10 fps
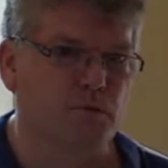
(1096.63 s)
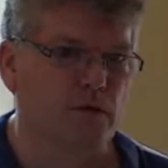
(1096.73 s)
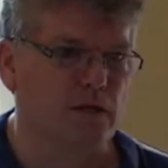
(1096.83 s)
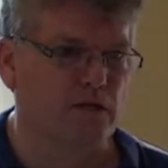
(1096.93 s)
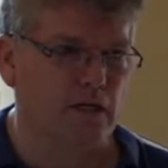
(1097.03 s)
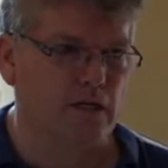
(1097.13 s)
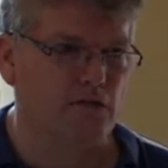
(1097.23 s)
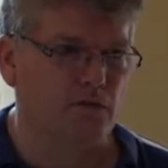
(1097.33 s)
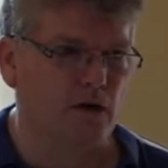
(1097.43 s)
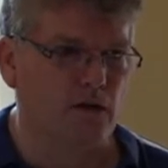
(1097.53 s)
put into
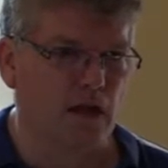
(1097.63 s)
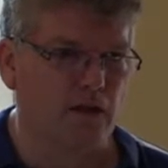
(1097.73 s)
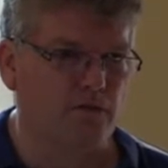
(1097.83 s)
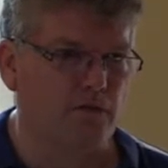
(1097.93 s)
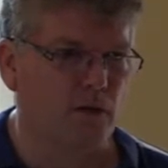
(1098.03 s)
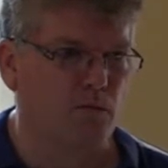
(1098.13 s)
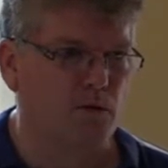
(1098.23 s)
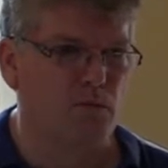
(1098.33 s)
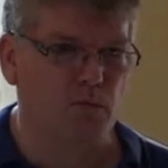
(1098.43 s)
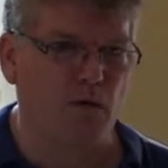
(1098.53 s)
each of our lives that
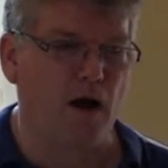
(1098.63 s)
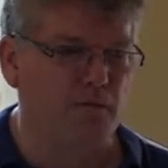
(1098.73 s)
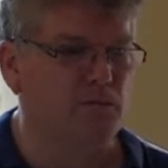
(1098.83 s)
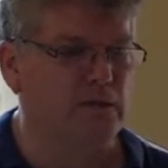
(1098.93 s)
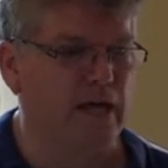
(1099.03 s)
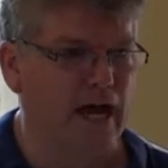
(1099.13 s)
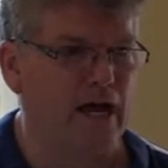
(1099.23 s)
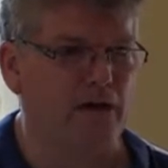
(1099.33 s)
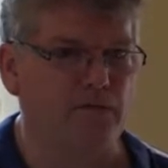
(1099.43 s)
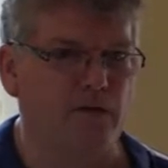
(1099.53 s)
we will probably
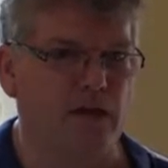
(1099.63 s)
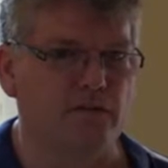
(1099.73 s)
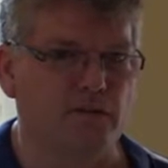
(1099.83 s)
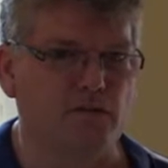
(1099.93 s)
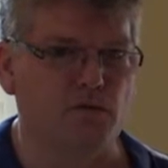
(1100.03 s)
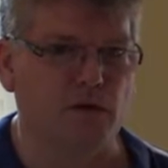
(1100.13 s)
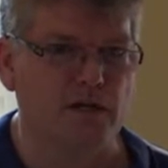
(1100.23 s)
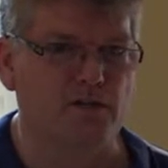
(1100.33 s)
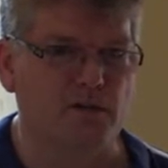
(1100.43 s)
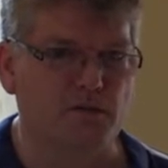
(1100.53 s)
have a
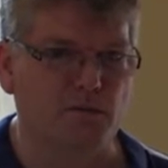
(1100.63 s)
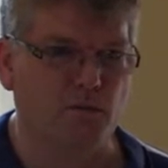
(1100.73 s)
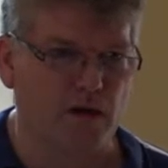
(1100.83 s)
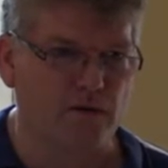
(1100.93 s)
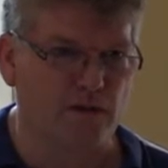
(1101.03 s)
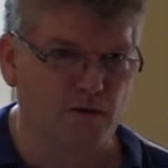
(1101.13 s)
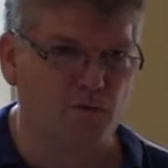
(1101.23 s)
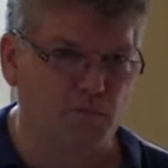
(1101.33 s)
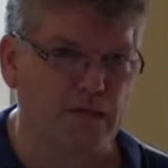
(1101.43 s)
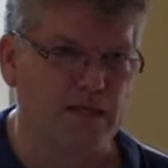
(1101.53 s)
situation where there
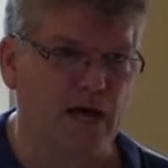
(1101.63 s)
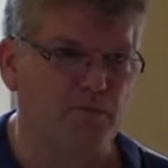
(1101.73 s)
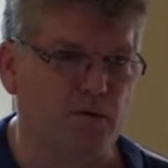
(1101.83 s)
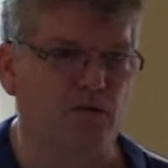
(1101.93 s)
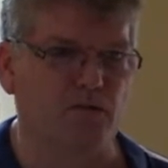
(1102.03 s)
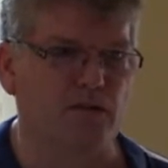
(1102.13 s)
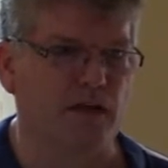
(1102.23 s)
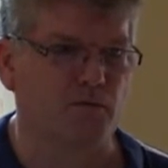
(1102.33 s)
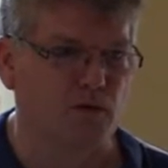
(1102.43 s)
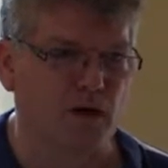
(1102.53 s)
will be that person
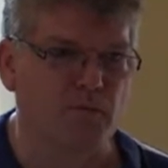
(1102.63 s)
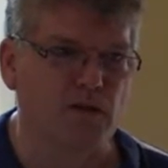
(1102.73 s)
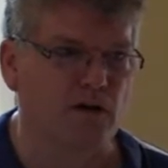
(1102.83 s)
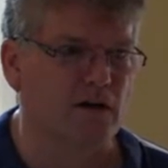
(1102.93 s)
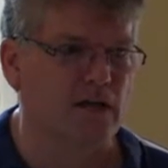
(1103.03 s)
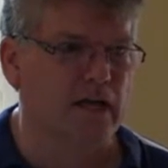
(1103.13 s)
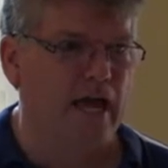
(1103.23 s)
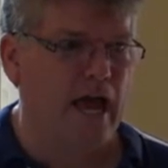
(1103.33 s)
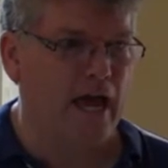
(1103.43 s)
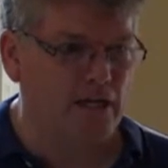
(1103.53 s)
that will come along
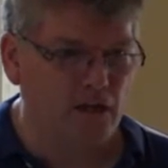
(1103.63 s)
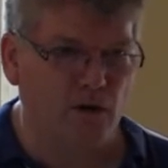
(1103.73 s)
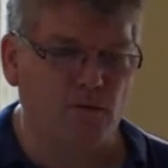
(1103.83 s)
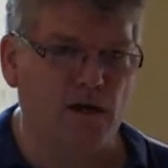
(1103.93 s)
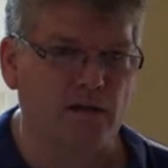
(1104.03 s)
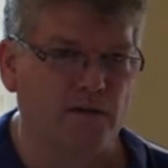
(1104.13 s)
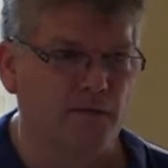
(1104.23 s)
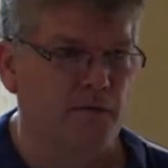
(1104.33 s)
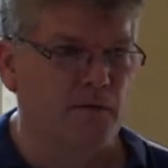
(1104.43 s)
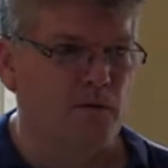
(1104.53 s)
and you know what?
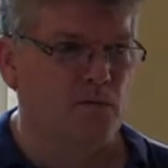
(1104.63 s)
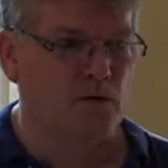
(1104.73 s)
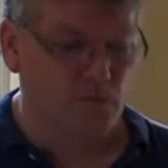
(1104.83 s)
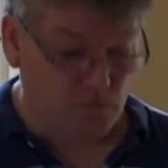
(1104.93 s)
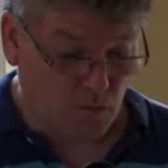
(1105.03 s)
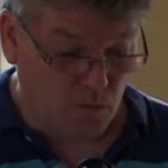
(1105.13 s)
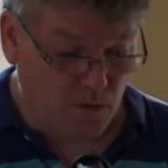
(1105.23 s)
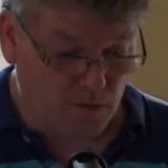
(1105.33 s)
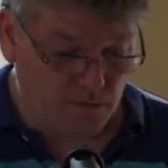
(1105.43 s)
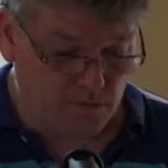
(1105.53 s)
We'll,
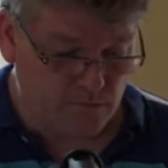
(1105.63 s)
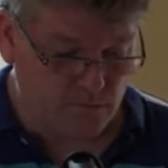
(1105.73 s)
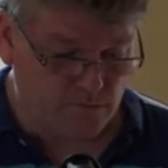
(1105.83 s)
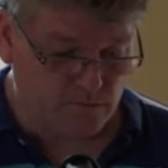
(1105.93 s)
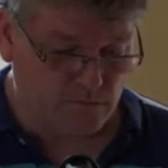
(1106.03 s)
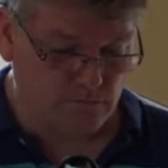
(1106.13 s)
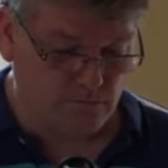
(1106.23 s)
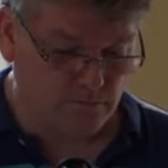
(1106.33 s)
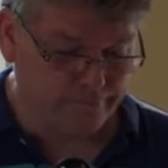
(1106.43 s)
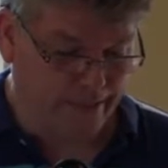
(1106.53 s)
we'll
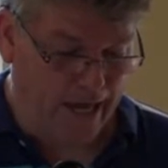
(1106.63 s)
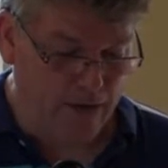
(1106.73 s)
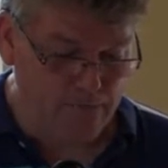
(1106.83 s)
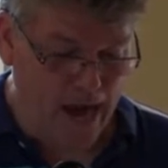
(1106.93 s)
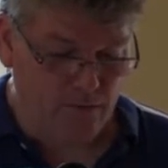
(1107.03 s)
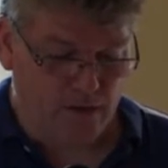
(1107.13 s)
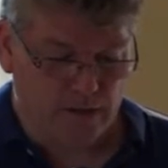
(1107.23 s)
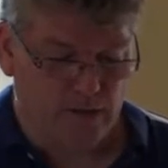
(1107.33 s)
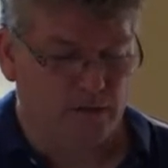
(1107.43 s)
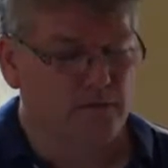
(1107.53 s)
get
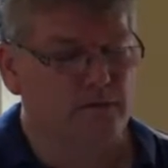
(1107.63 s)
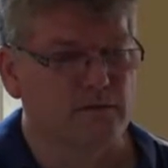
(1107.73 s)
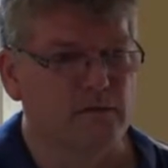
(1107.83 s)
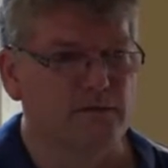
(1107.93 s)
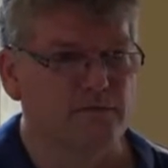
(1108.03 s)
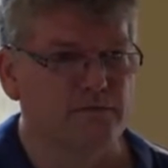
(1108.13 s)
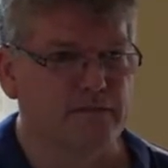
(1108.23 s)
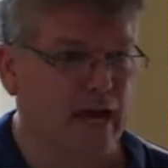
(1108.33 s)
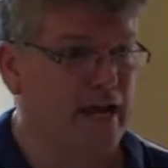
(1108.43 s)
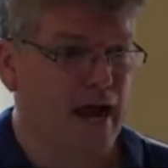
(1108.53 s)
married.
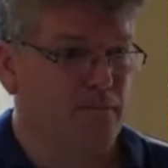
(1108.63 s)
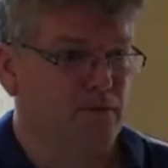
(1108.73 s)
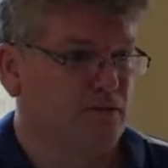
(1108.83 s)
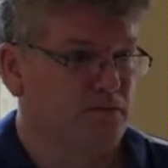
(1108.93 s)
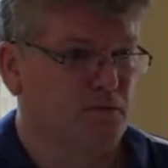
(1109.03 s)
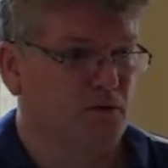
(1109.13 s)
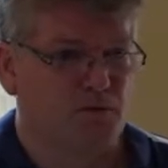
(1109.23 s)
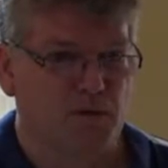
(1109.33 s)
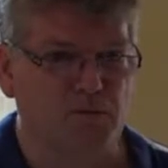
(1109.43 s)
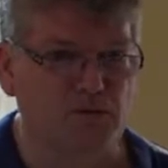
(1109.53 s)
That happens in
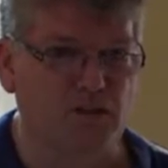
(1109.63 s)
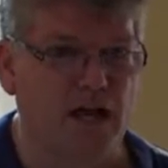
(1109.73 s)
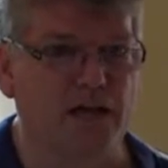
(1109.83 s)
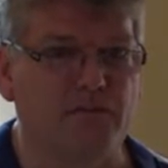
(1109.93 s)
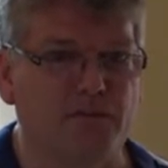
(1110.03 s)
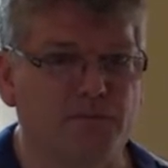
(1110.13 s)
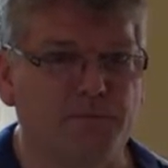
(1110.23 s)
most people's lives.